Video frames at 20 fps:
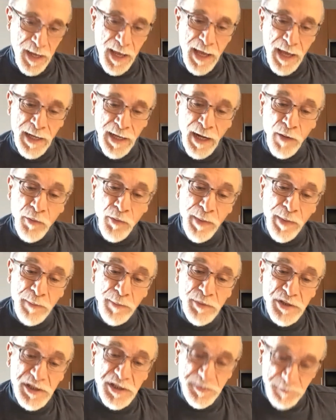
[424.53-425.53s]
And I
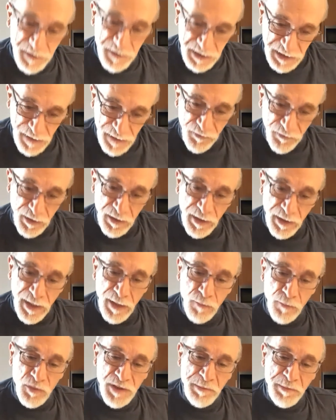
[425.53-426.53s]
remember specifically,
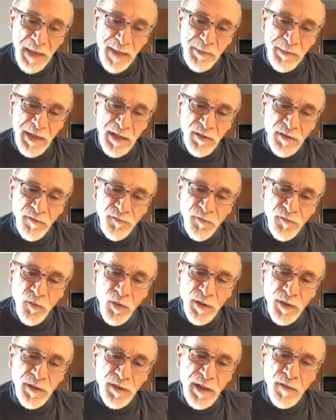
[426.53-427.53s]
it was maybe in the
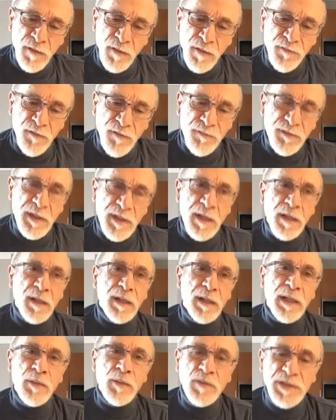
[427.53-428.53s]
fourth year, fifth
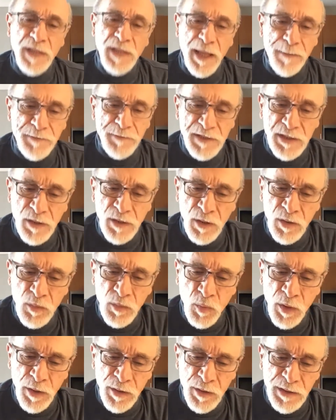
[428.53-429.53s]
year, it was the episode
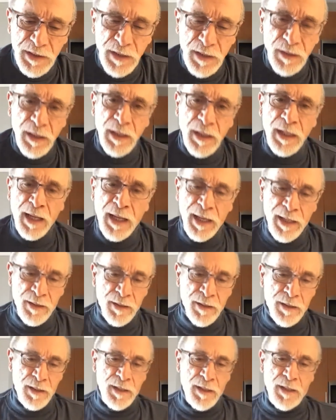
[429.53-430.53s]
where and I
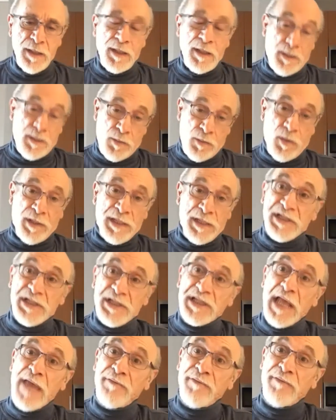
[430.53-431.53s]
are, well, he's
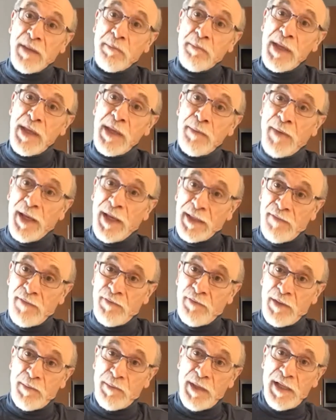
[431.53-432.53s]
saving me by
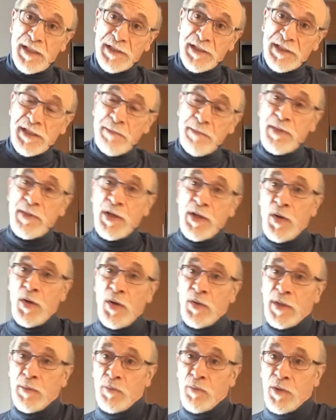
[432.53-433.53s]
giving me his
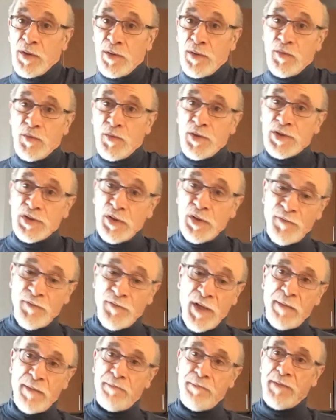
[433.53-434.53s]
symbiote, and we're, we're sort of
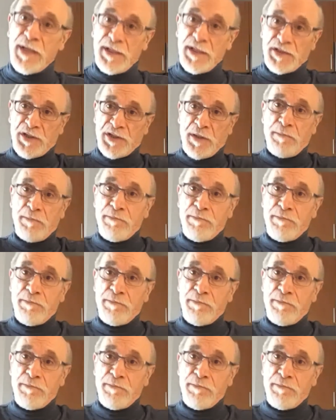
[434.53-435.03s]
on a beach